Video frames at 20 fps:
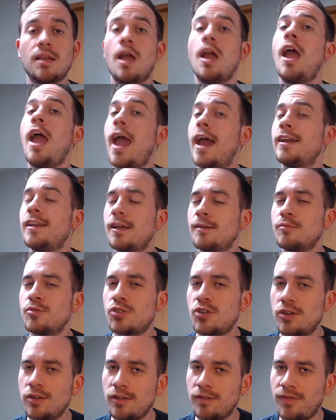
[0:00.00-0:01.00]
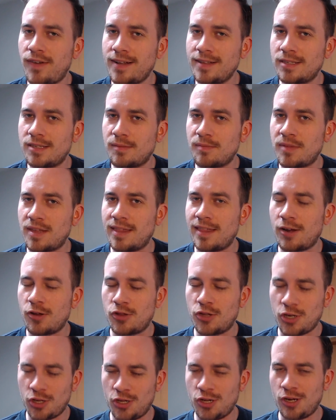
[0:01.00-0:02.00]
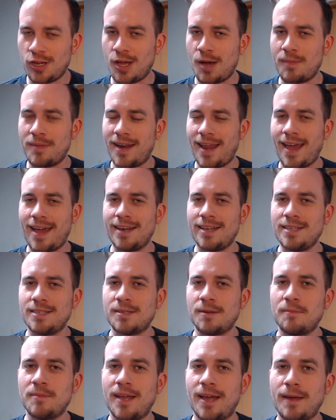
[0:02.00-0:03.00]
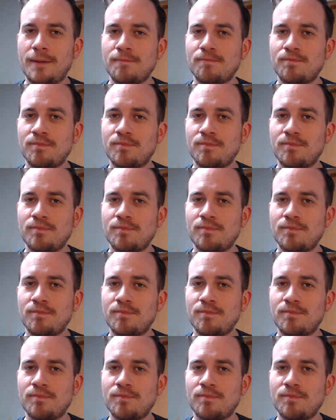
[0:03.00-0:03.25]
and I'm sure you'll find something there that could come in handy someday.